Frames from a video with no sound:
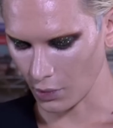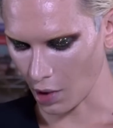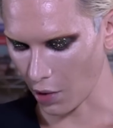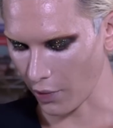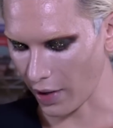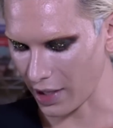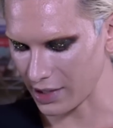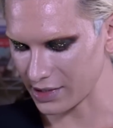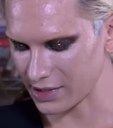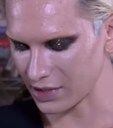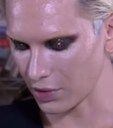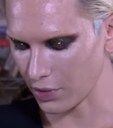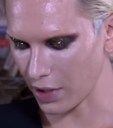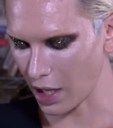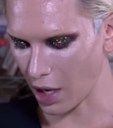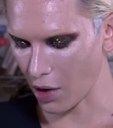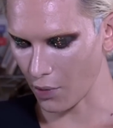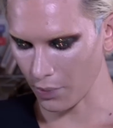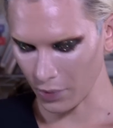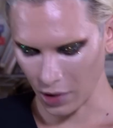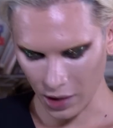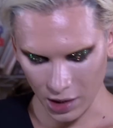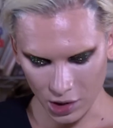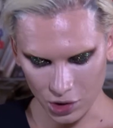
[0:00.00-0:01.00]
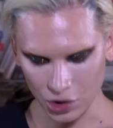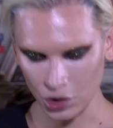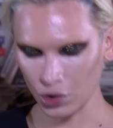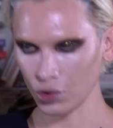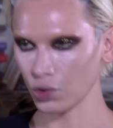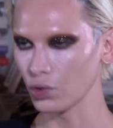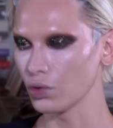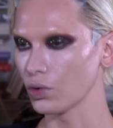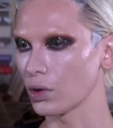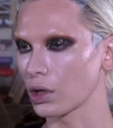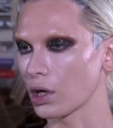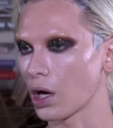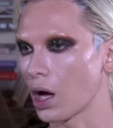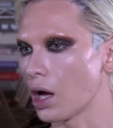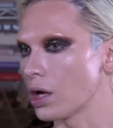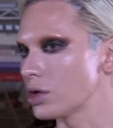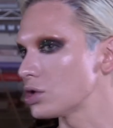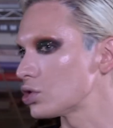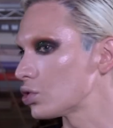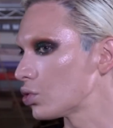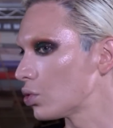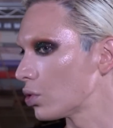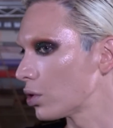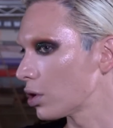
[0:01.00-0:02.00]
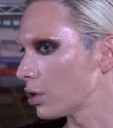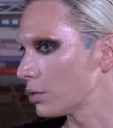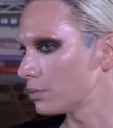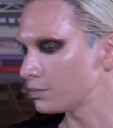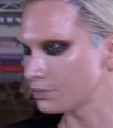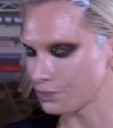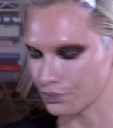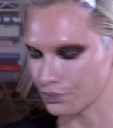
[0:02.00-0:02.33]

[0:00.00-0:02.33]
All right, so now I'm gonna do a contour.